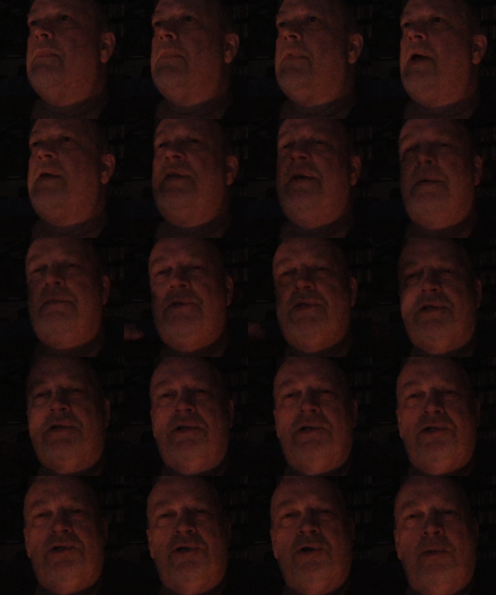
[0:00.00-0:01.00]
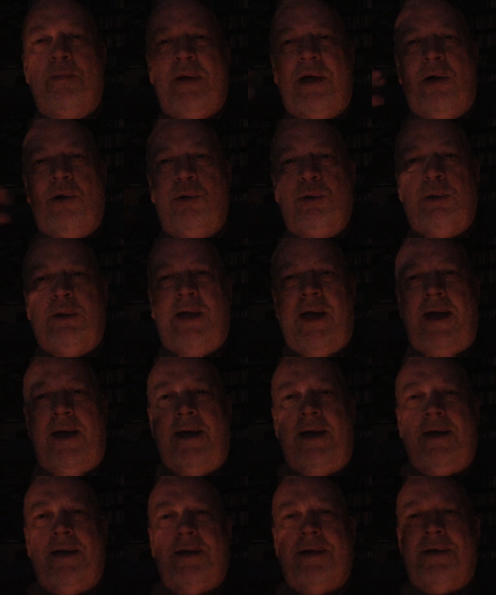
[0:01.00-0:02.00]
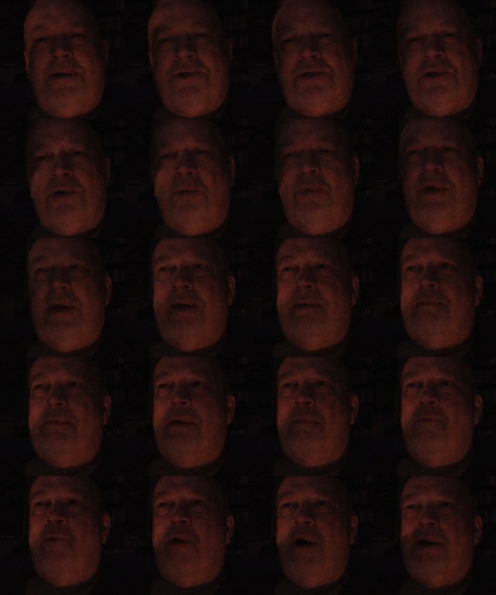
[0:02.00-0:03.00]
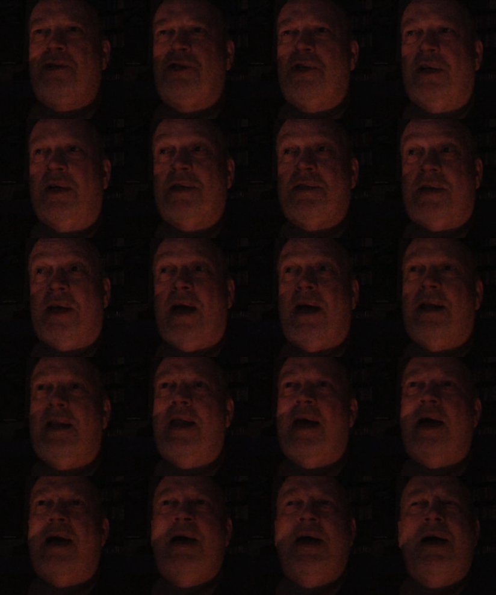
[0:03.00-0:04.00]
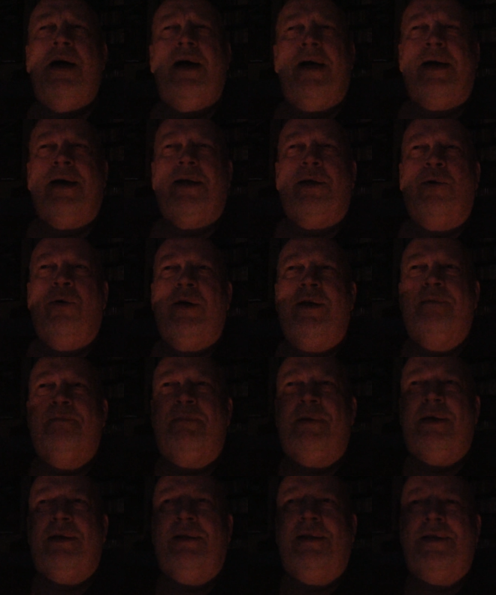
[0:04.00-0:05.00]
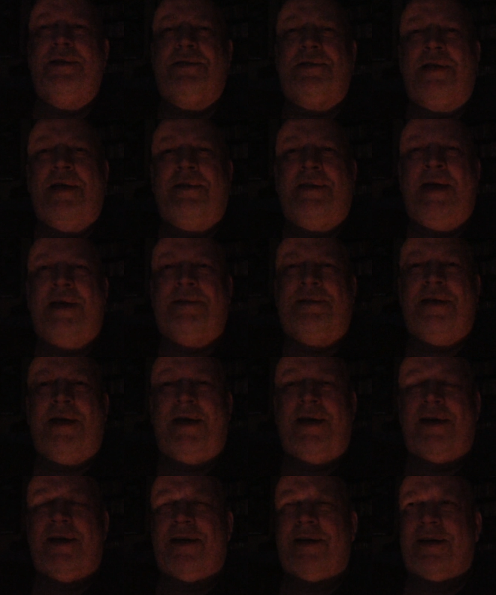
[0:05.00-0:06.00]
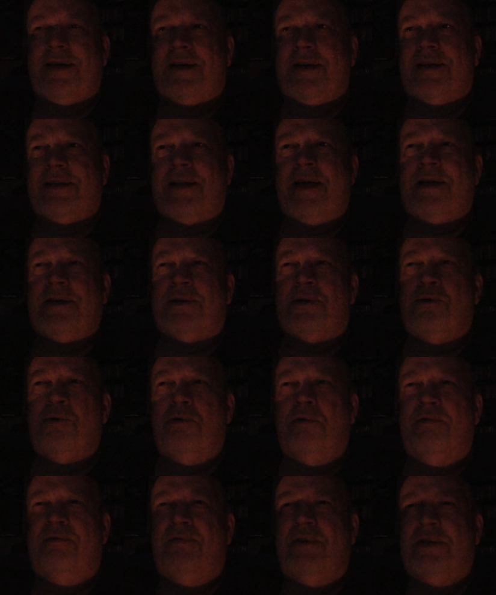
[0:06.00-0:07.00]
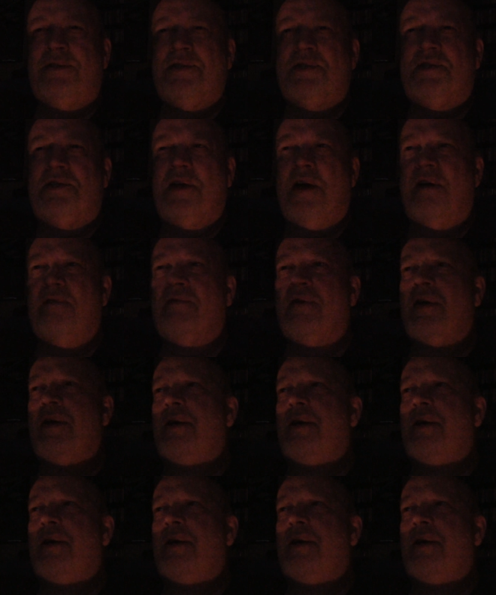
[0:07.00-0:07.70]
I think I'm just going to show my whole day and show what I'm watching because I got quite a big list on that day. A lot of cool, fun stuff.